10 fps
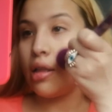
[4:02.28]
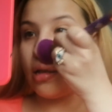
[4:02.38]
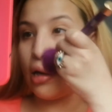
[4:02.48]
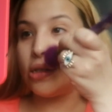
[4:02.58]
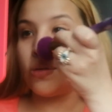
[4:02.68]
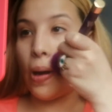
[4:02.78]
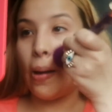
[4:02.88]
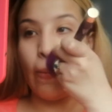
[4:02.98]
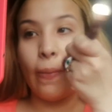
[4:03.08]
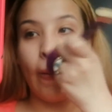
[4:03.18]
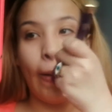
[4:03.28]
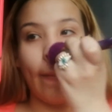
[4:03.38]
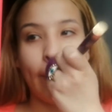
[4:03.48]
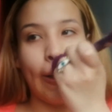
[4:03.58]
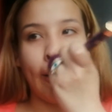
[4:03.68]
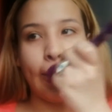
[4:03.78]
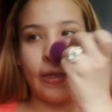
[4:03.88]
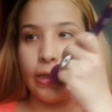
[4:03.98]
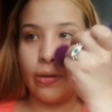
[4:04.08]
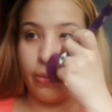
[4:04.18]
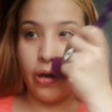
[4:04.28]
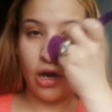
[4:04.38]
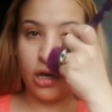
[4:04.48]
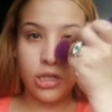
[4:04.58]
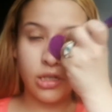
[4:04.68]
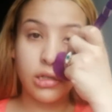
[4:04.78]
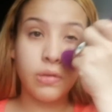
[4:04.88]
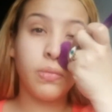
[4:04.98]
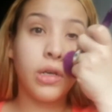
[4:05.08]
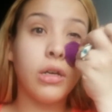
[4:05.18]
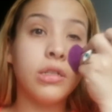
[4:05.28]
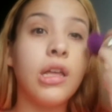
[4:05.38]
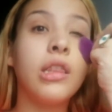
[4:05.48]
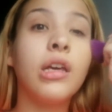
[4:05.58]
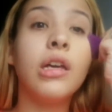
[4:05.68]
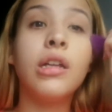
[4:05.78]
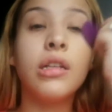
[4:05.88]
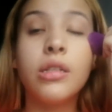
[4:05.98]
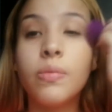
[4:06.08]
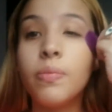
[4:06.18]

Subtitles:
That's why I'm gonna apply it in the brush because I think it is